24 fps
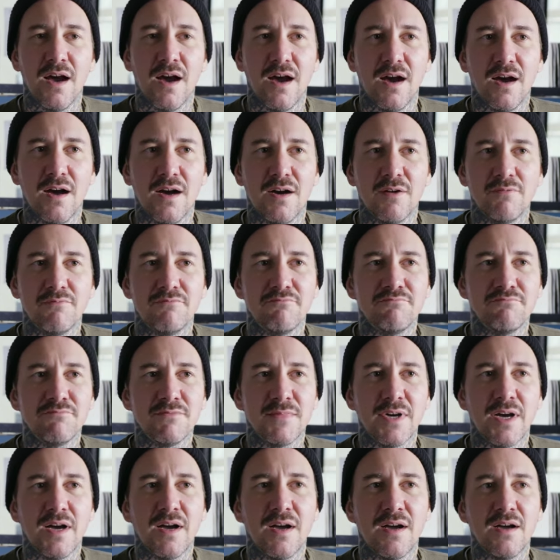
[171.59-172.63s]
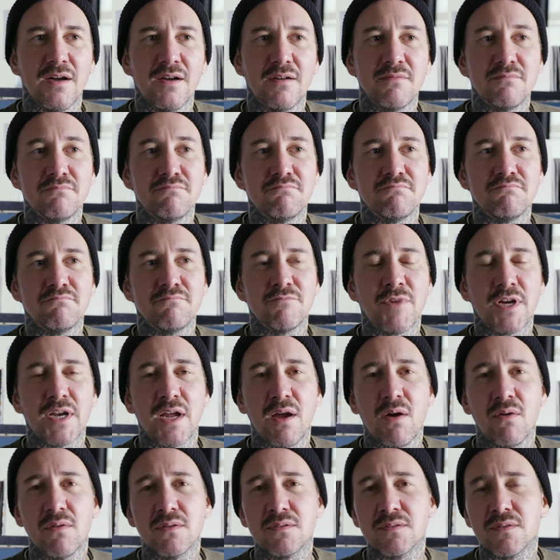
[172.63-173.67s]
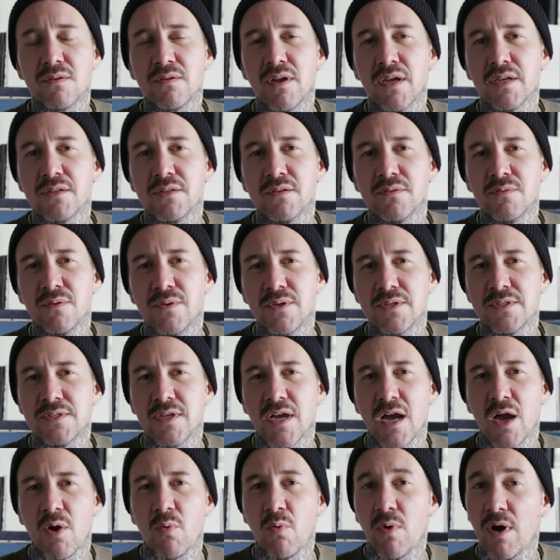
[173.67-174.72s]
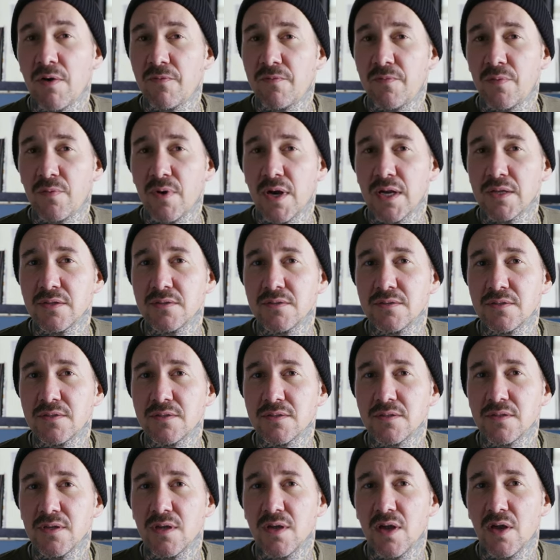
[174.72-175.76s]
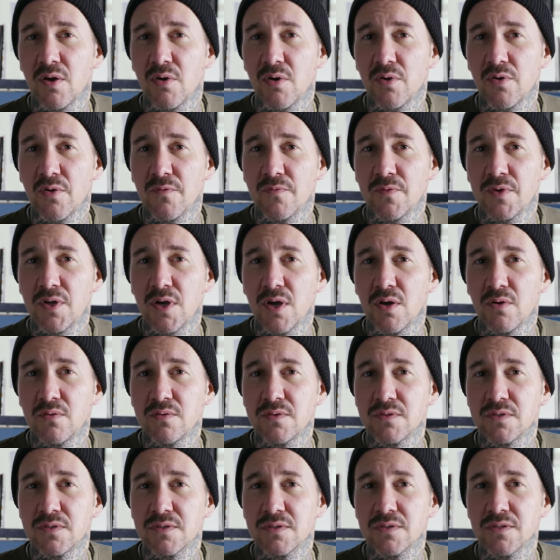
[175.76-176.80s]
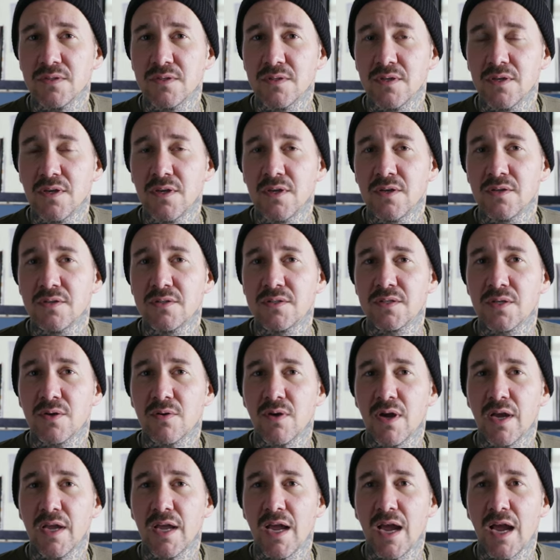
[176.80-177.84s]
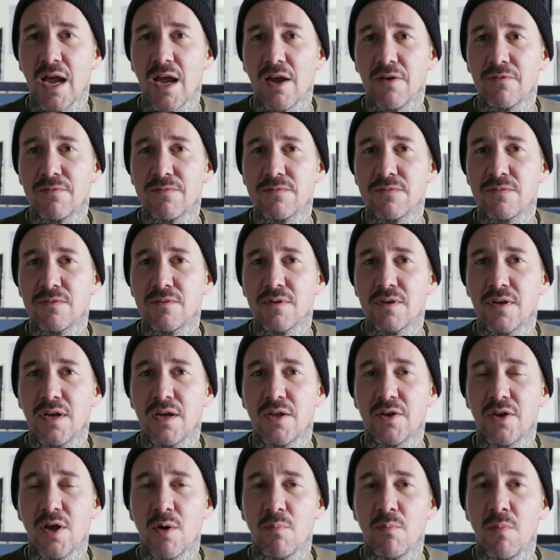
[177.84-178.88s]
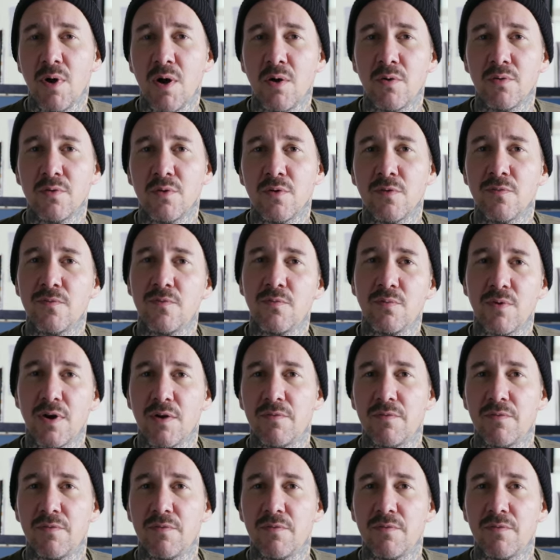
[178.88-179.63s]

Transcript: Um, what I also like to do is I reference a lot of ghosts so I have an amount of